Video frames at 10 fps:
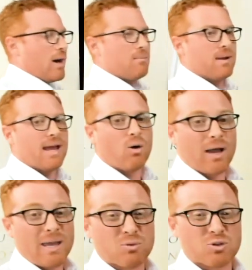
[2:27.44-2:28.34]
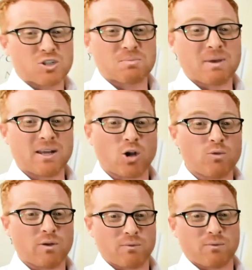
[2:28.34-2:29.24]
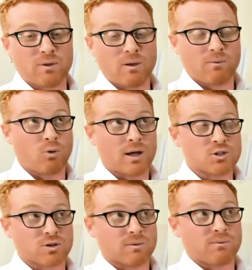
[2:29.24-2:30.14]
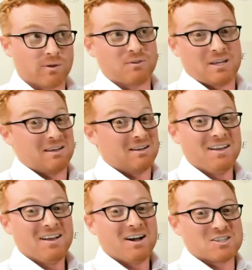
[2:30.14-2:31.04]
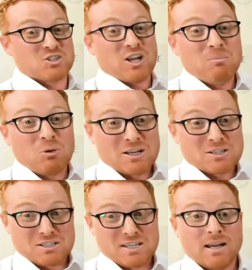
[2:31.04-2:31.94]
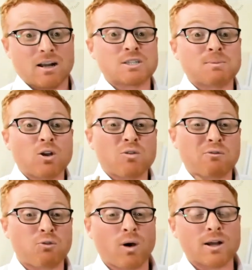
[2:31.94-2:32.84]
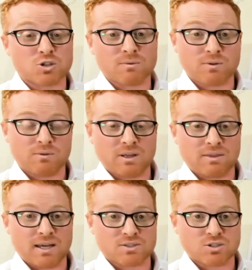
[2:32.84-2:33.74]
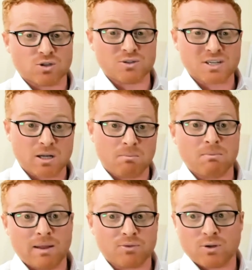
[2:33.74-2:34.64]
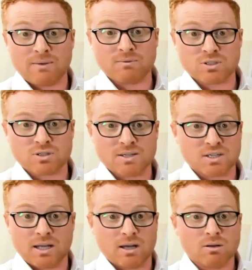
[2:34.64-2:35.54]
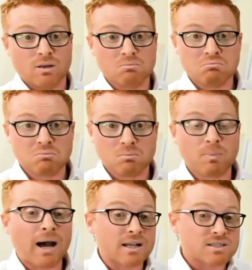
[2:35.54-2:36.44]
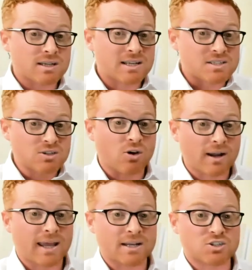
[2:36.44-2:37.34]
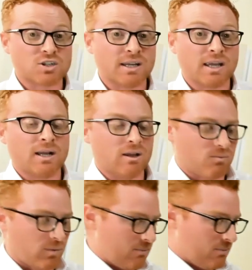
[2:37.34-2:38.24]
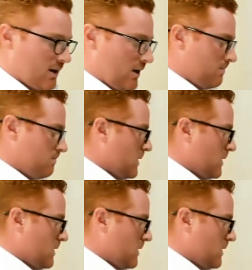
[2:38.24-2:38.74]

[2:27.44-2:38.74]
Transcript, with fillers: I'm now able to spend over $450,000. I stumbled as I say it. I spent over $450,000 in a month on advertising now, but it's not actually any of my money.